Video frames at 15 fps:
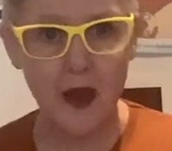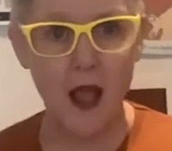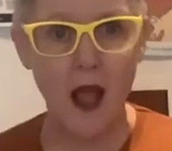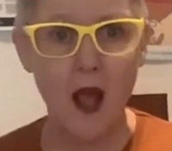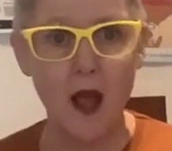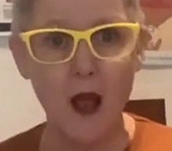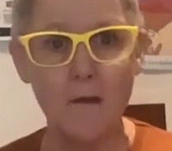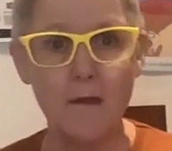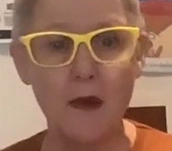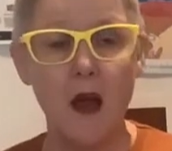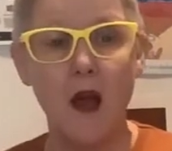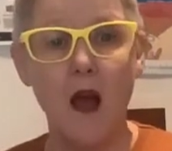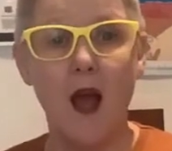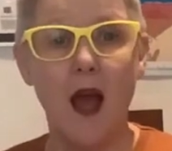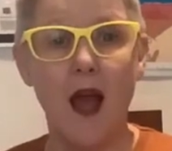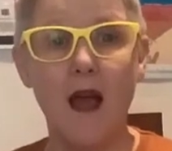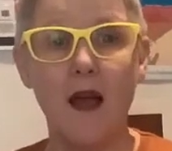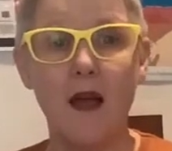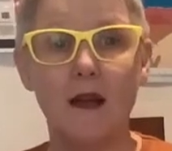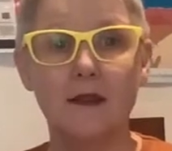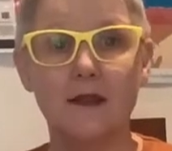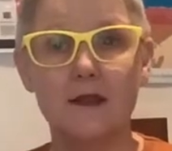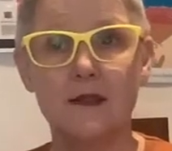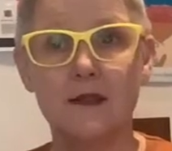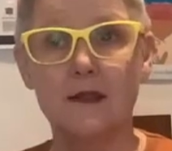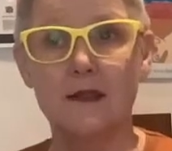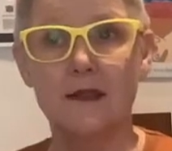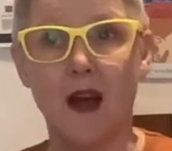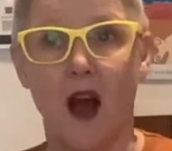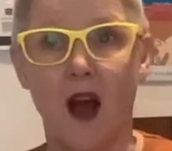And
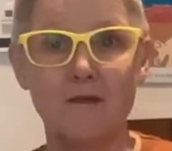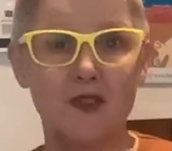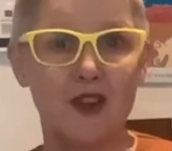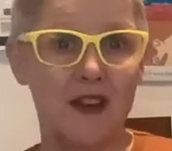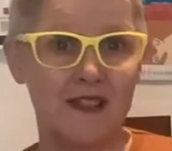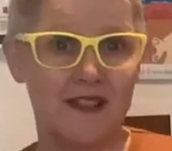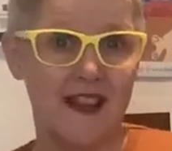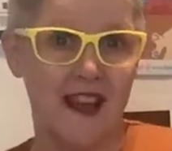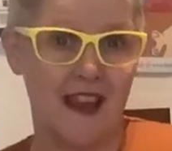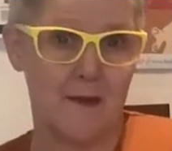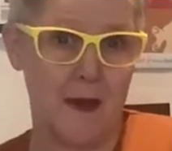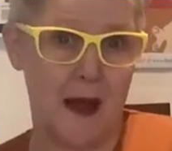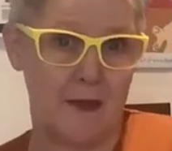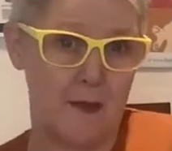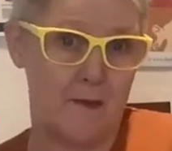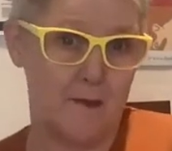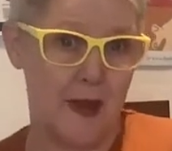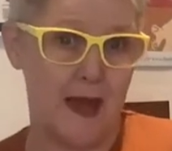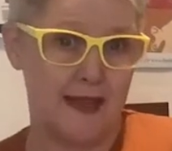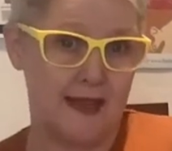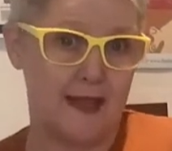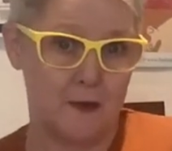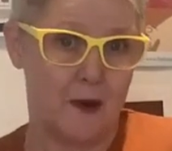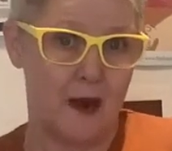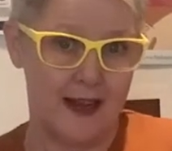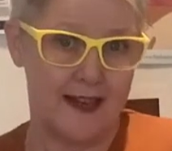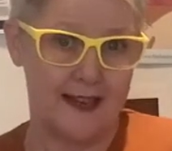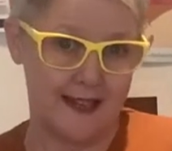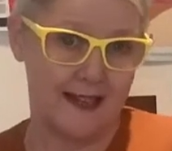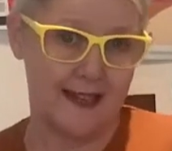I'm trying to think about the best way
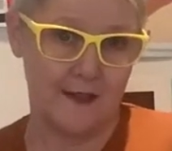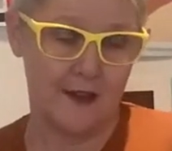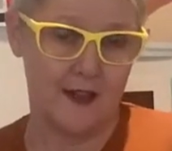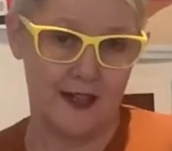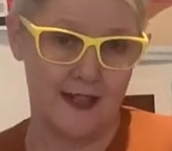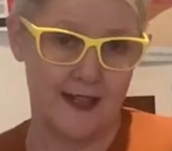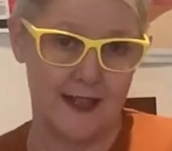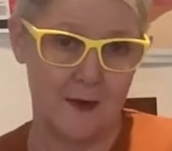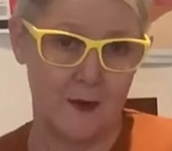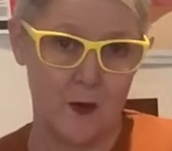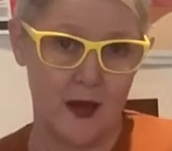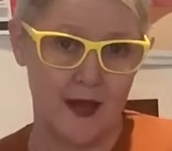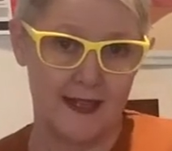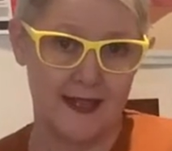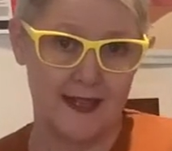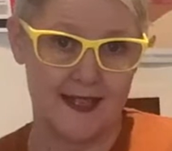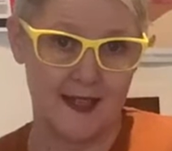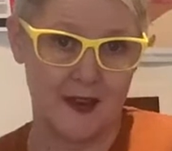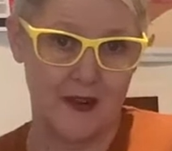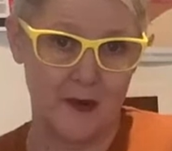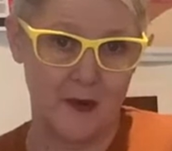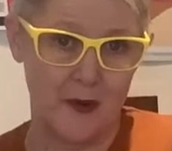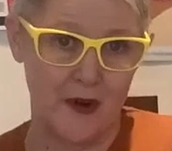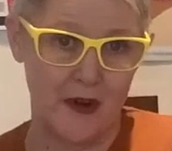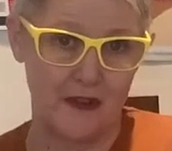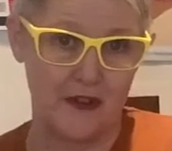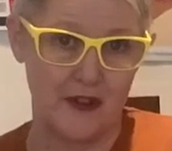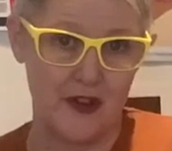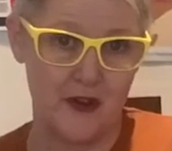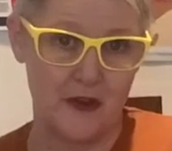to deliver this in ways that's going to work
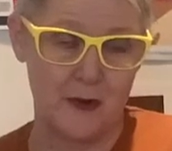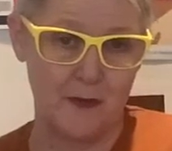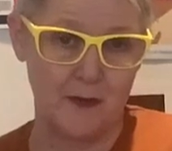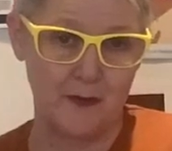for you.